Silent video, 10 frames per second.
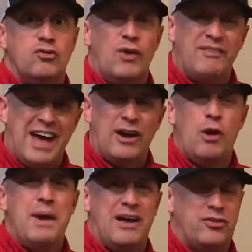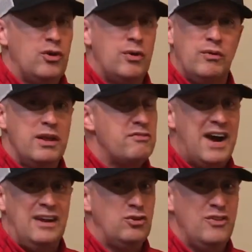So I've got to go back through and really
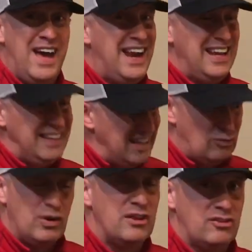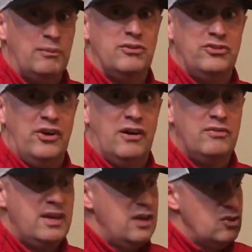fine tune that and get rid of some of the stuff.
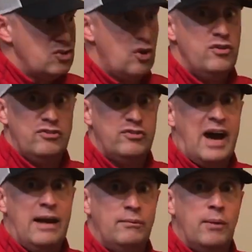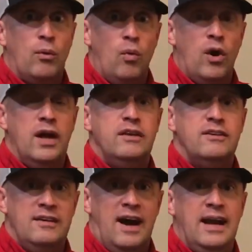So this is item number one
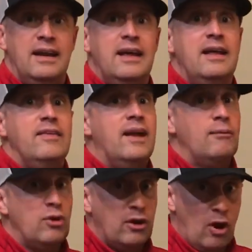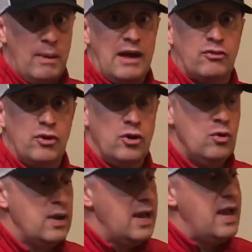tonight, that I'm going to go back
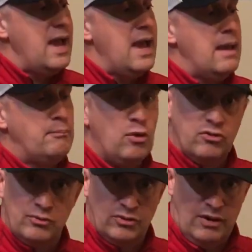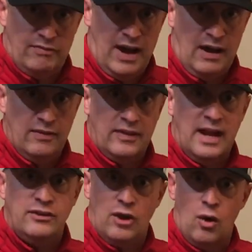through and pull some stuff out that
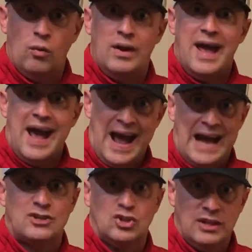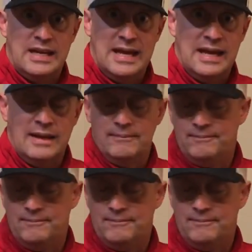I don't actually need.